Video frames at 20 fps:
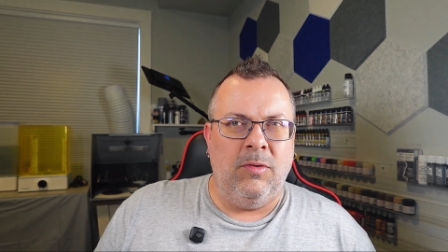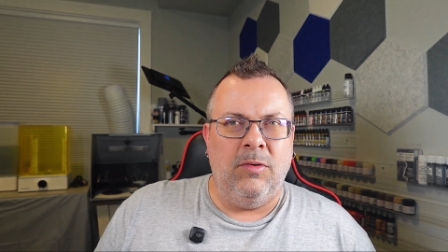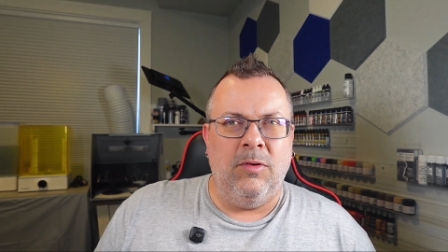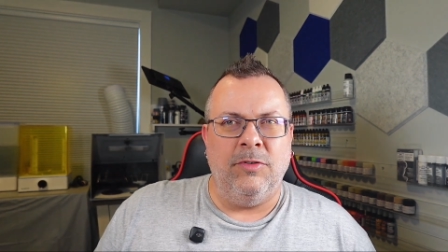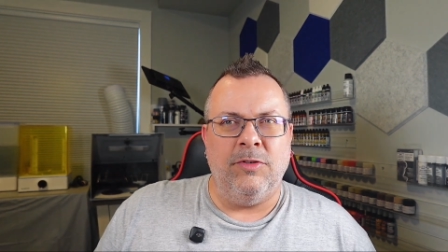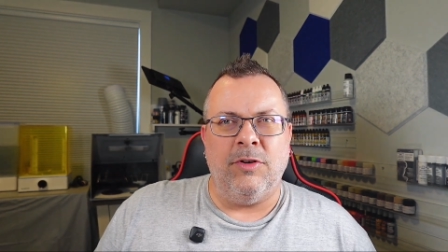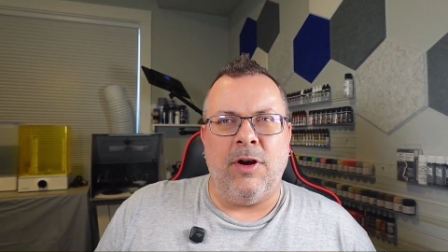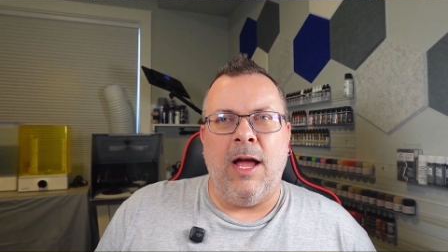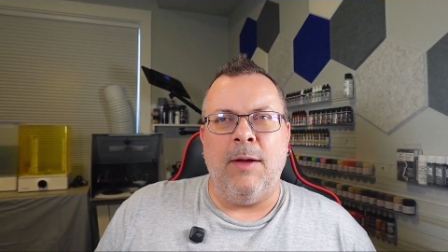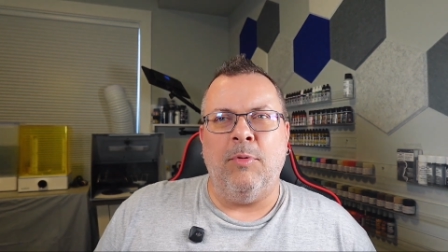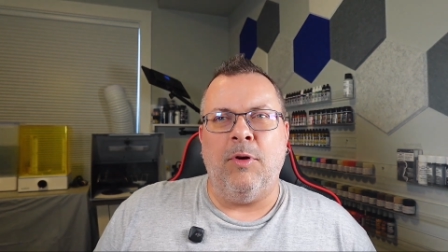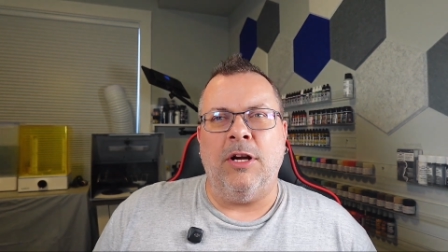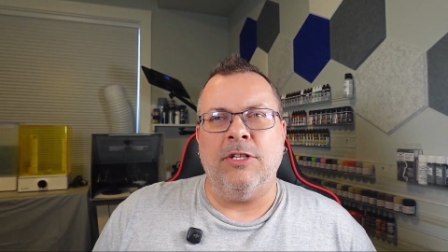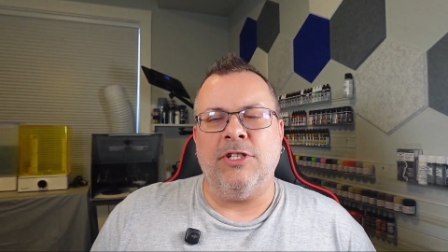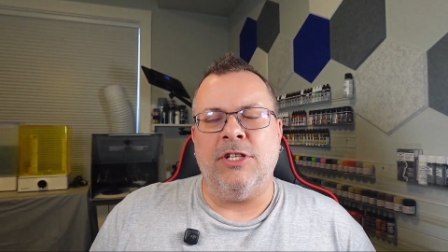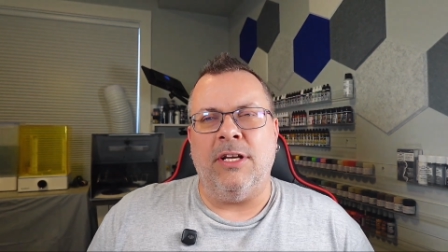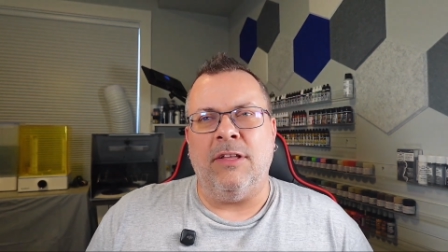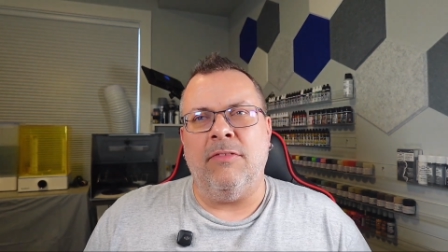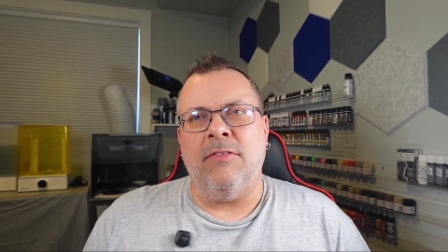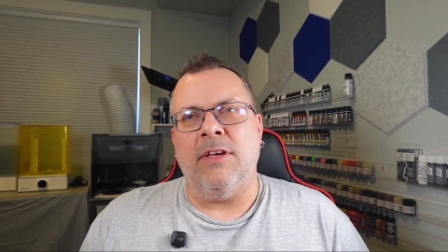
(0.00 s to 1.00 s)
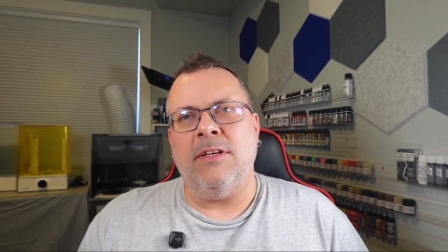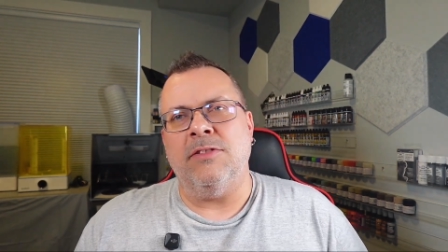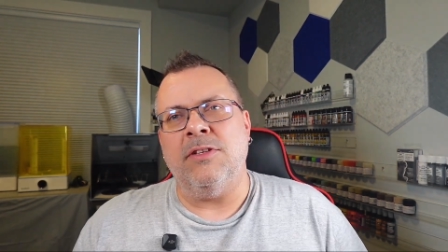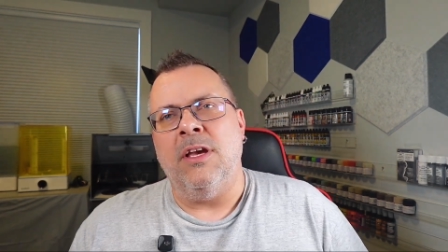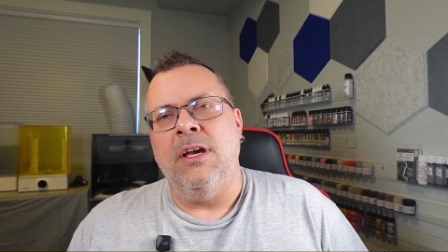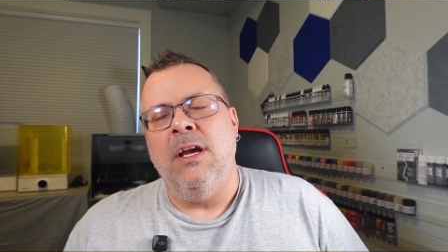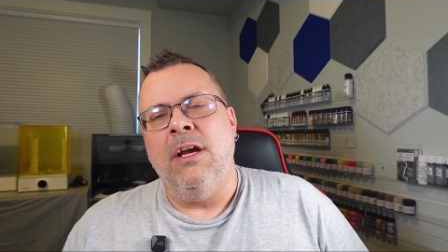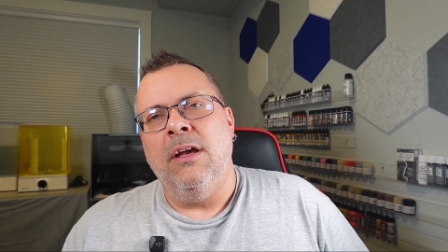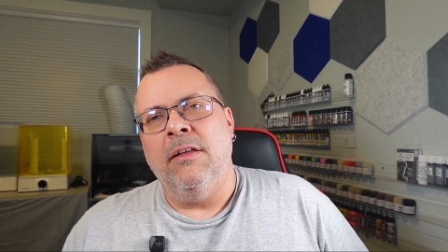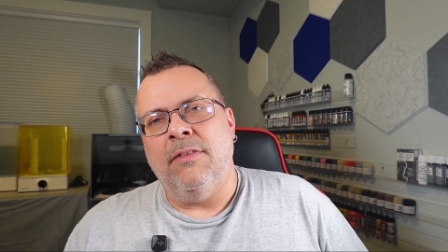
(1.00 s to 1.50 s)
dry brushing, things
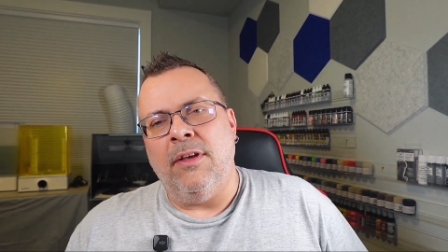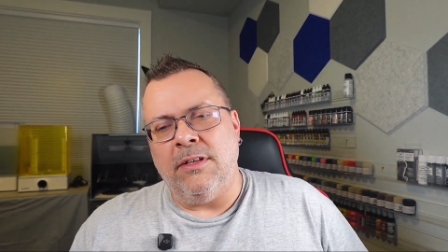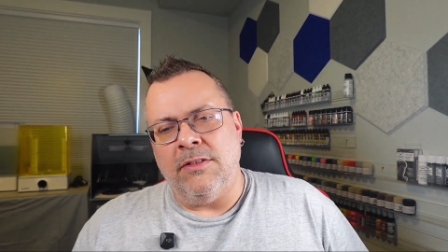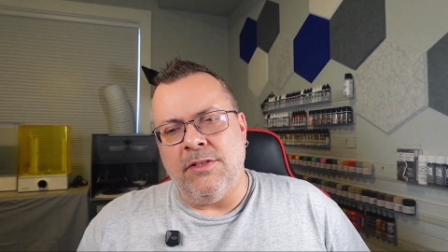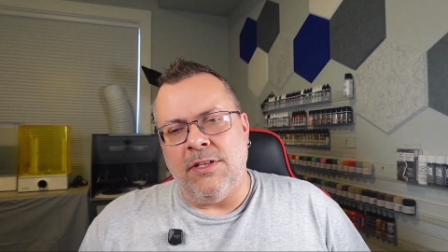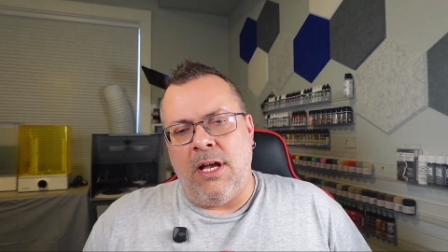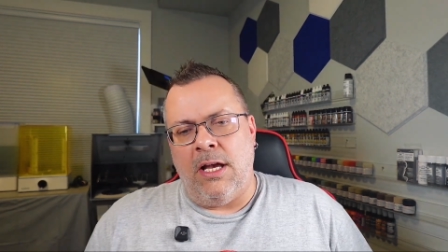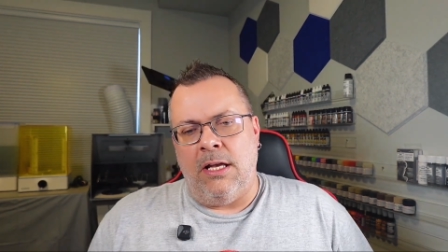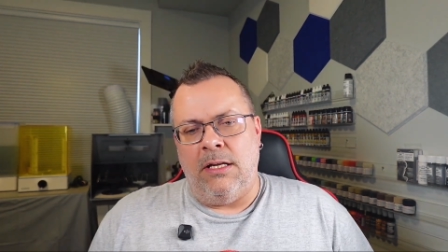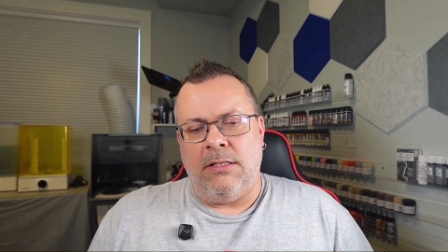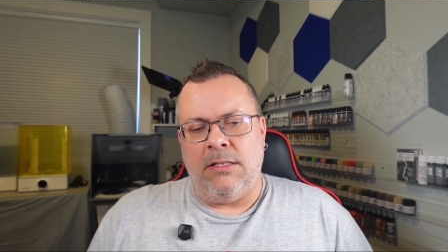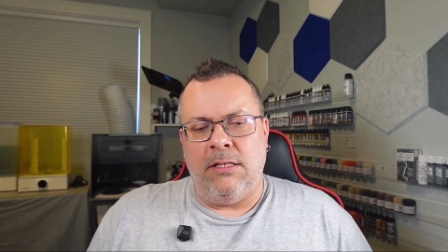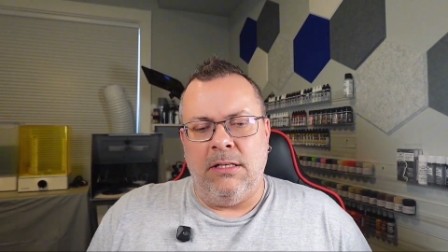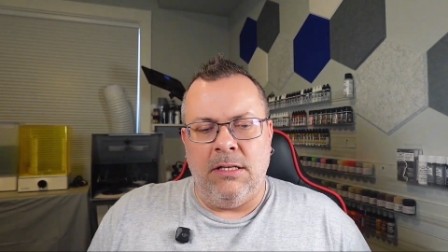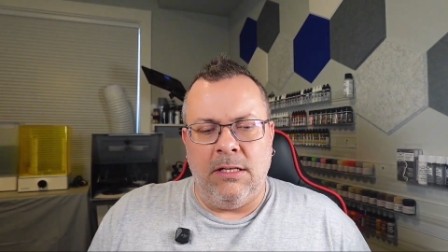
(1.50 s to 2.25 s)
that